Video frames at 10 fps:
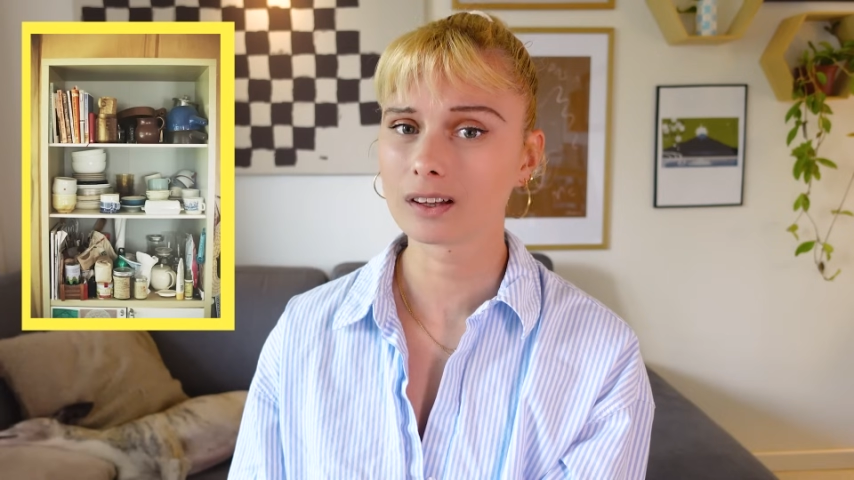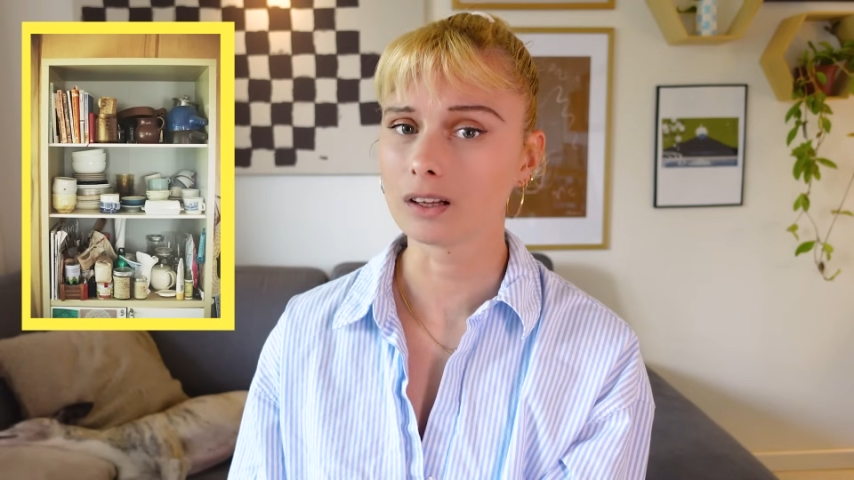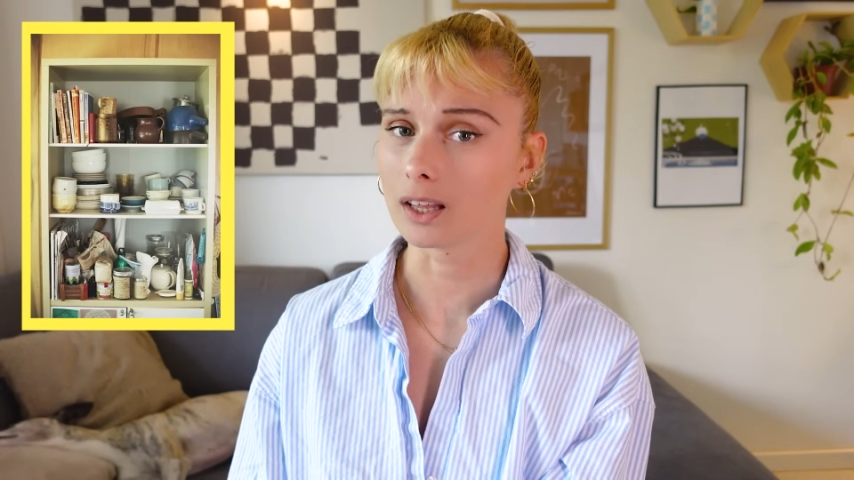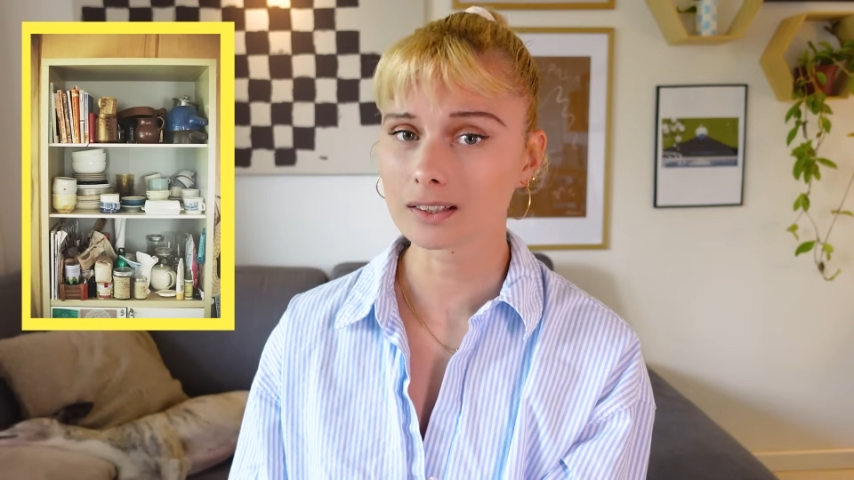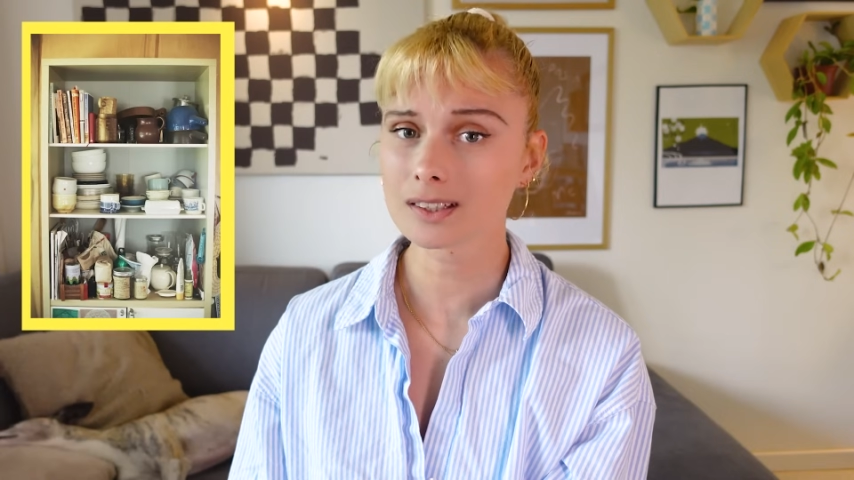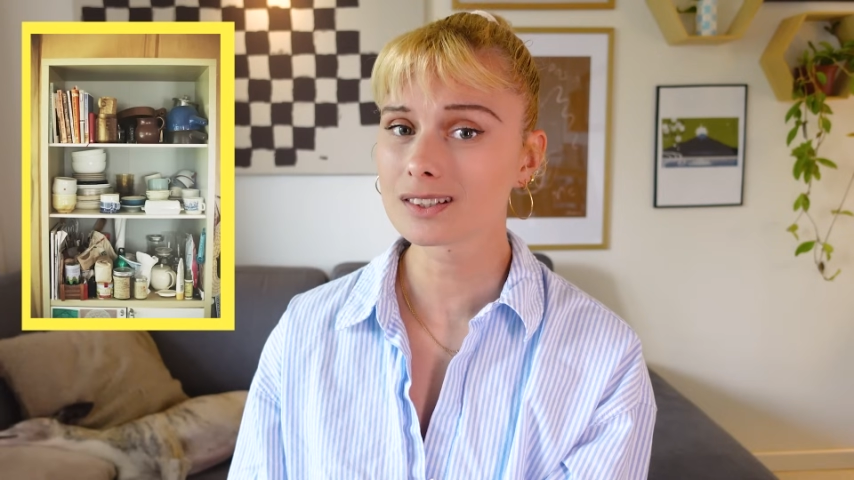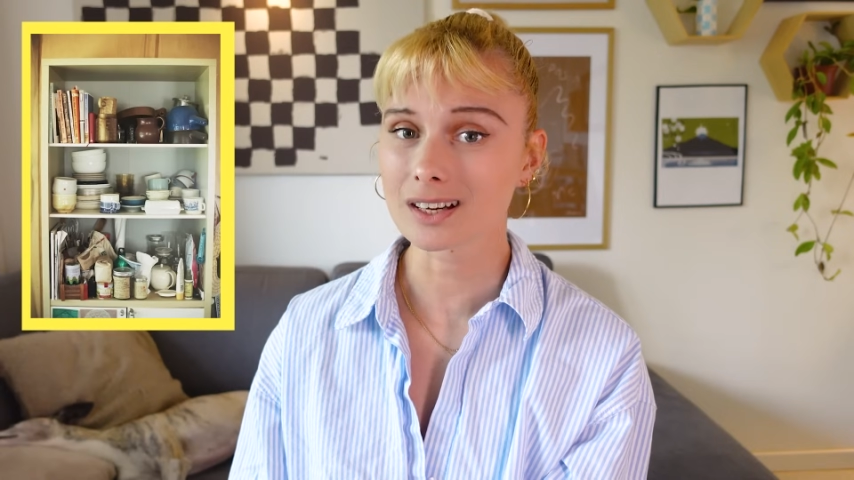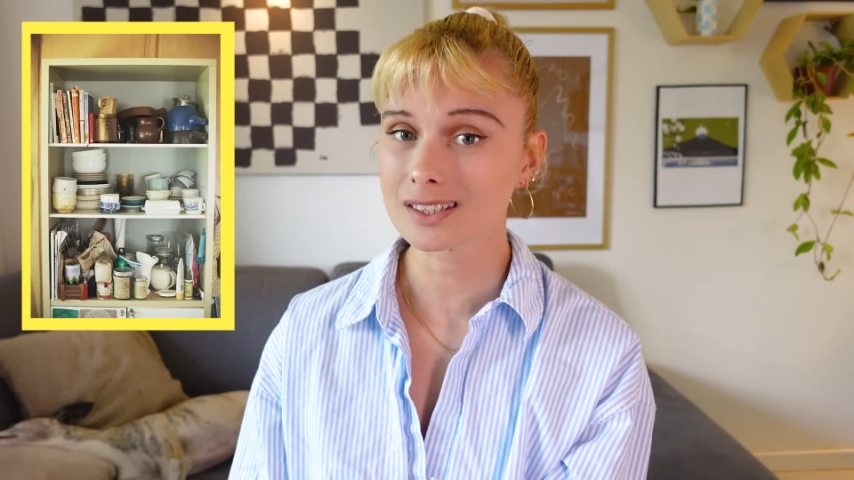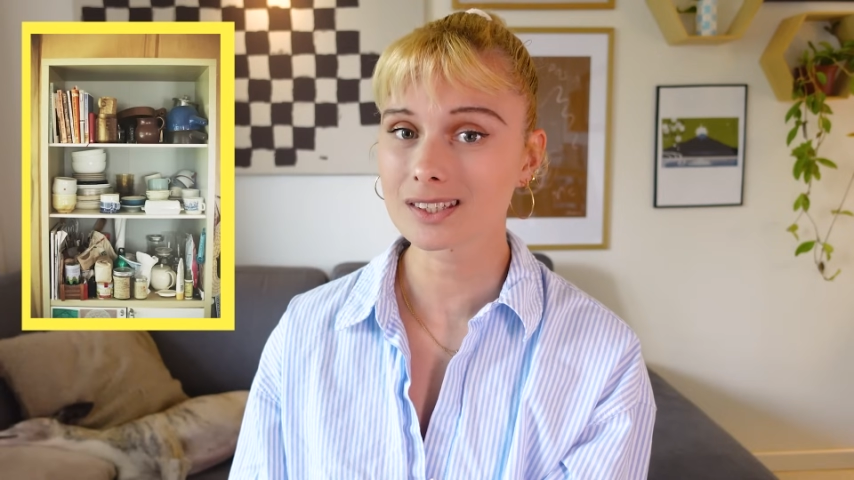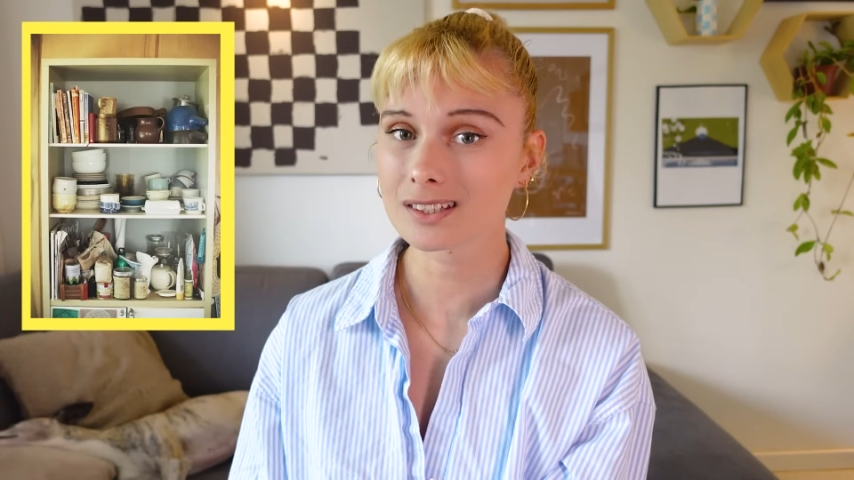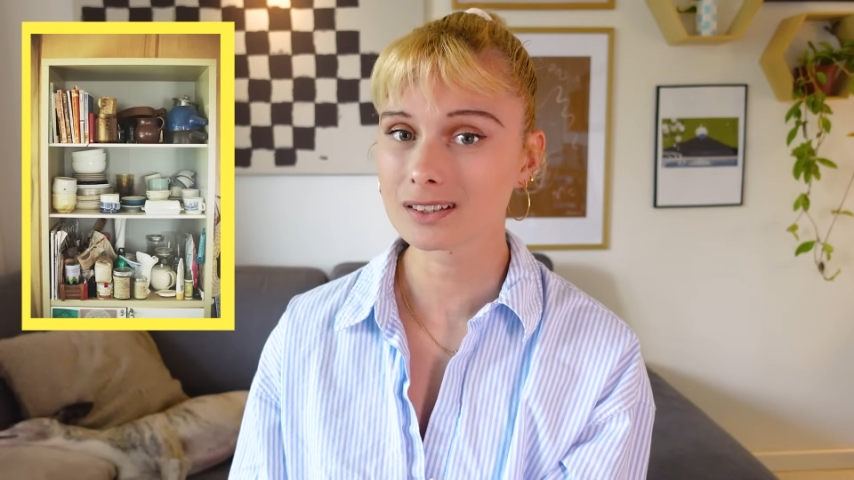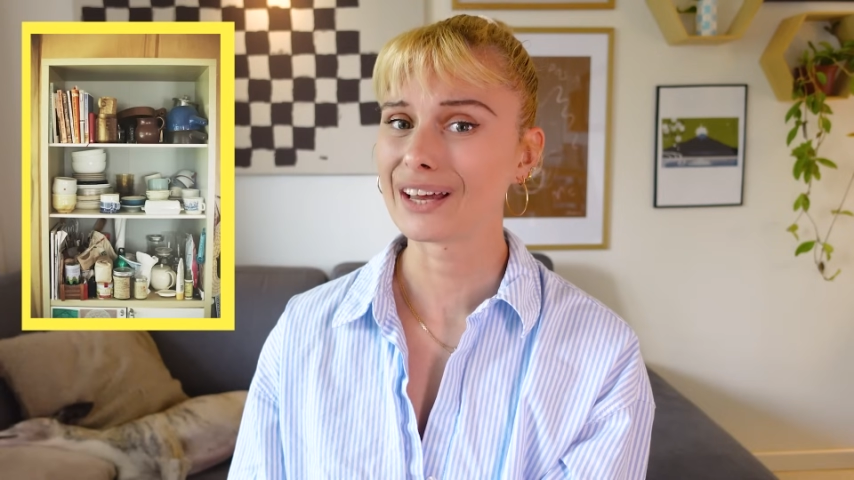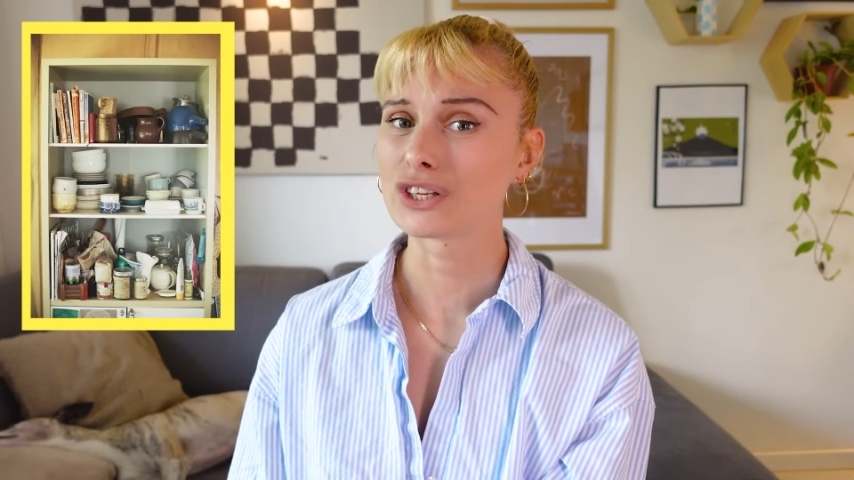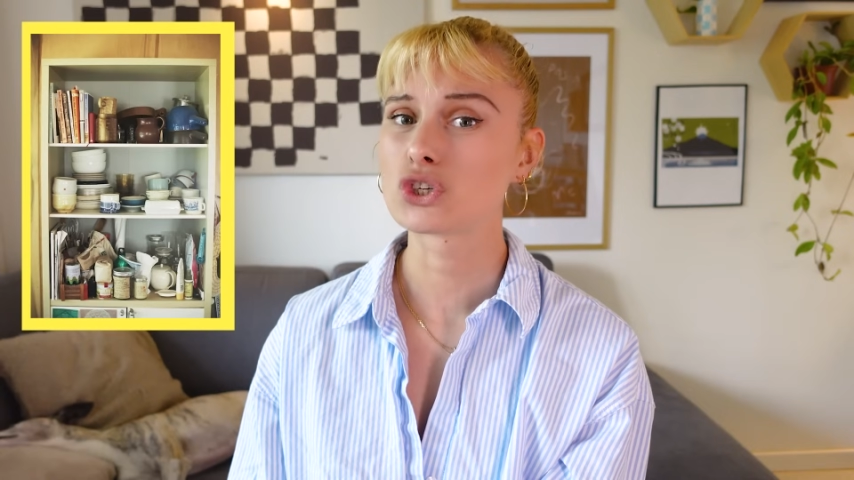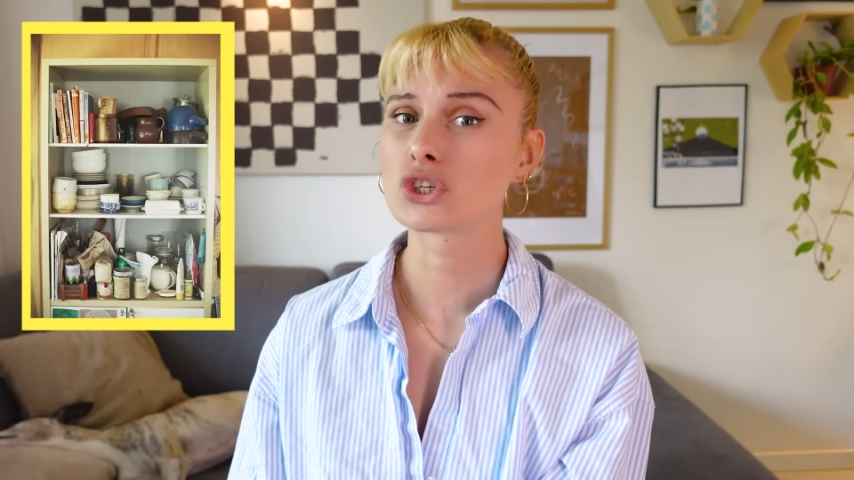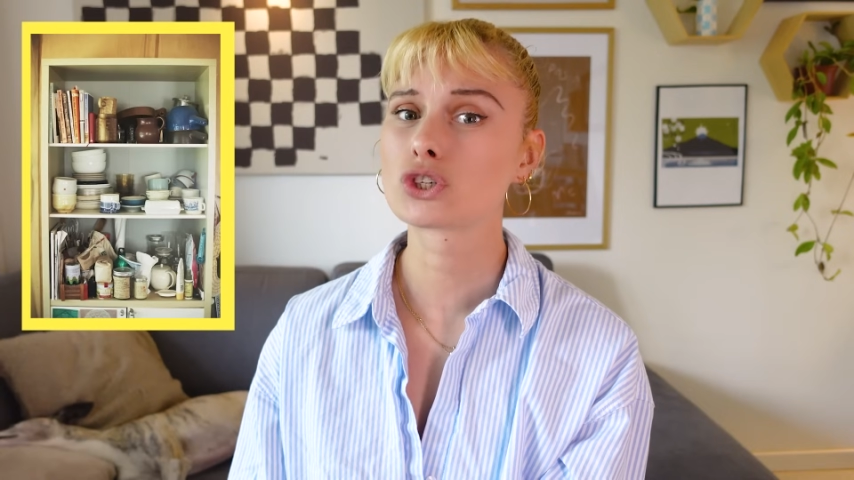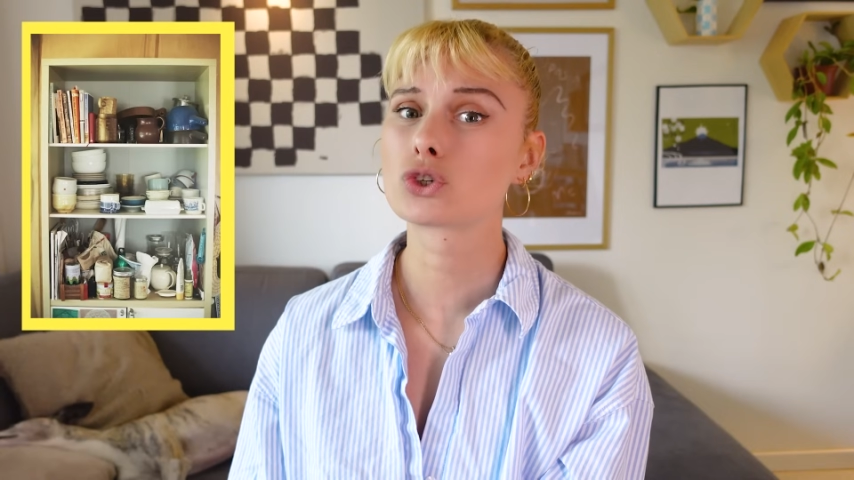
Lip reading: collecting dust, and just